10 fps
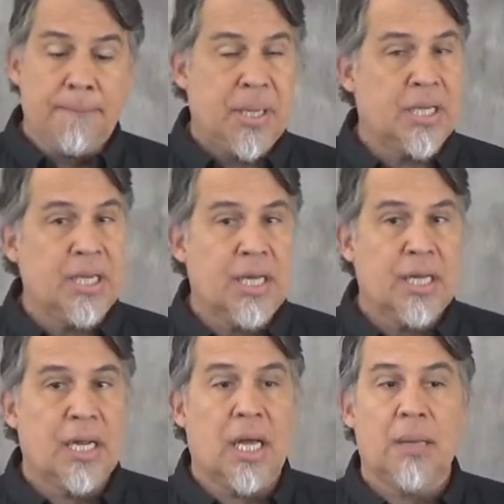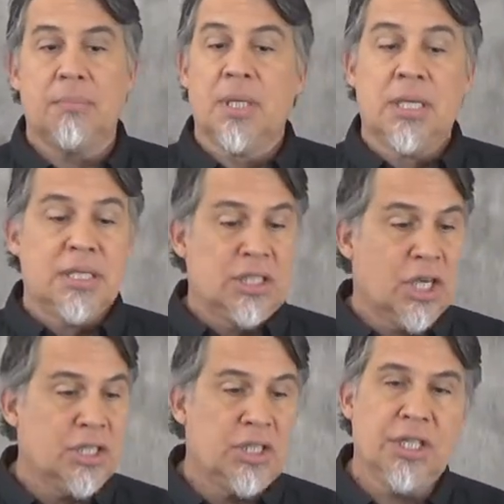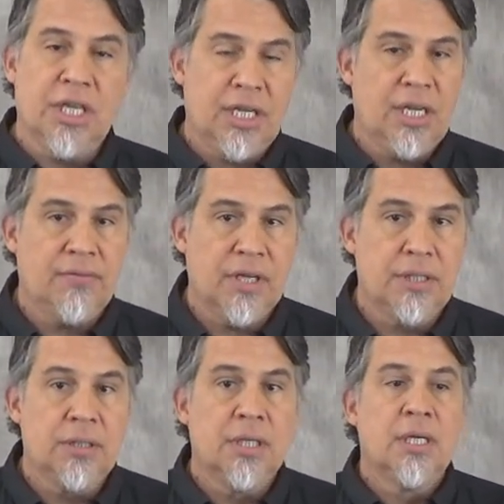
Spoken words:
picking it up, touching it even,